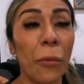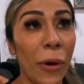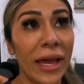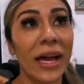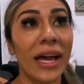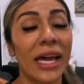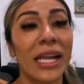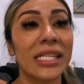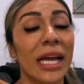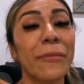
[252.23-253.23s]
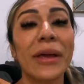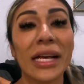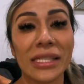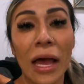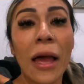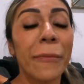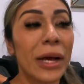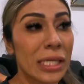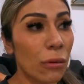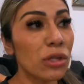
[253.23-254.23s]
way ahead of time
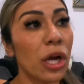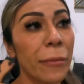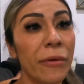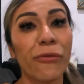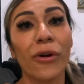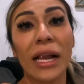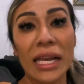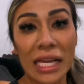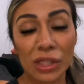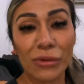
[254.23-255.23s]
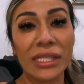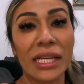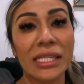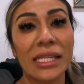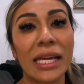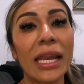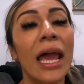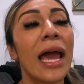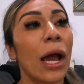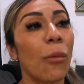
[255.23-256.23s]
because I was shopping for Aliyah's sweet 16
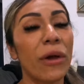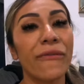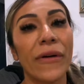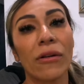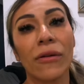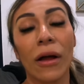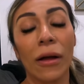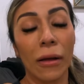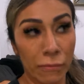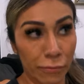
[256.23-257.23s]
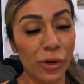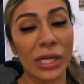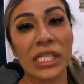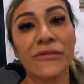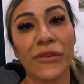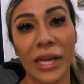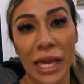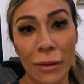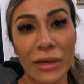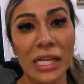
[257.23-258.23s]
and we found dresses for
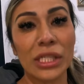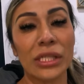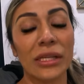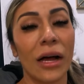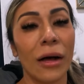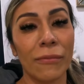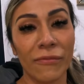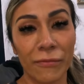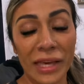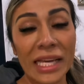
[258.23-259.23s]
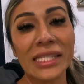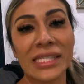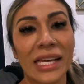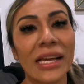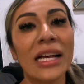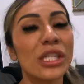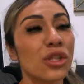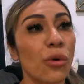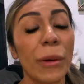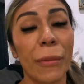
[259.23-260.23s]
Kimmy's 15,
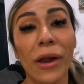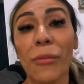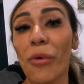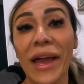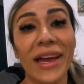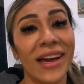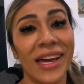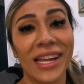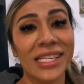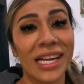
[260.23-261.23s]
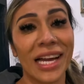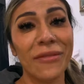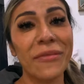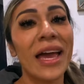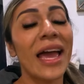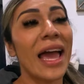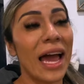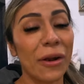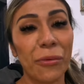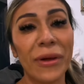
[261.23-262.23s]
so we bought them way ahead of time
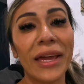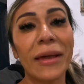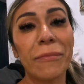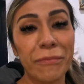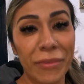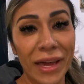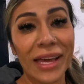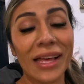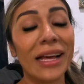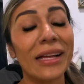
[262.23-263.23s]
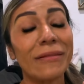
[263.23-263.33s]
and we picked